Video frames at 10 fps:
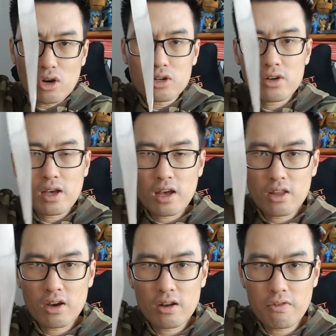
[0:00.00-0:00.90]
know how they're
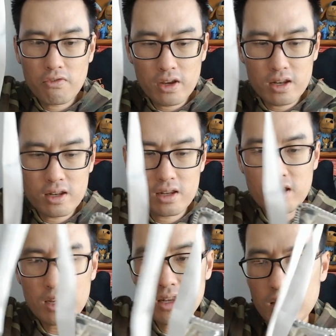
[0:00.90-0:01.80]
gonna fit
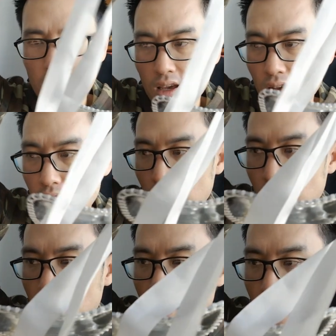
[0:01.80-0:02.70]
in here. You know what I
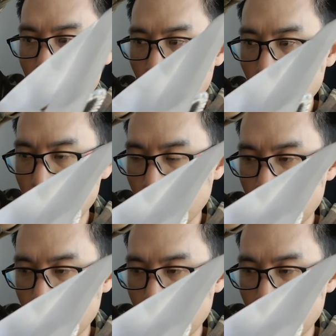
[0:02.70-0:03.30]
mean? Like,